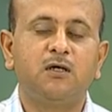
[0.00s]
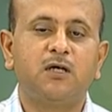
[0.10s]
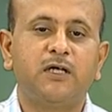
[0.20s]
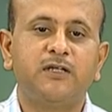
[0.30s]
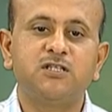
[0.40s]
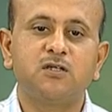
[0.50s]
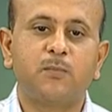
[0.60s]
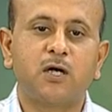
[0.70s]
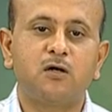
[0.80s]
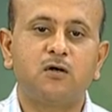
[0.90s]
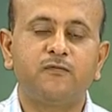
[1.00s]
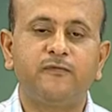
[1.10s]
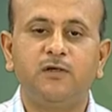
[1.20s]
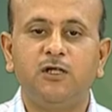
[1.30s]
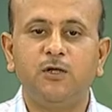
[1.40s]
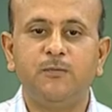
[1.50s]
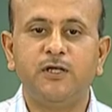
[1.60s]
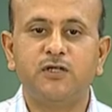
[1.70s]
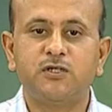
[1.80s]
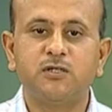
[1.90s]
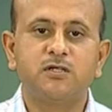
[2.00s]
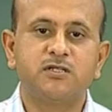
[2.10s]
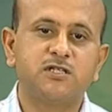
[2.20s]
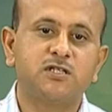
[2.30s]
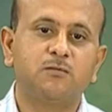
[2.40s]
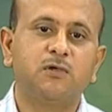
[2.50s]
and these are part of illumination system.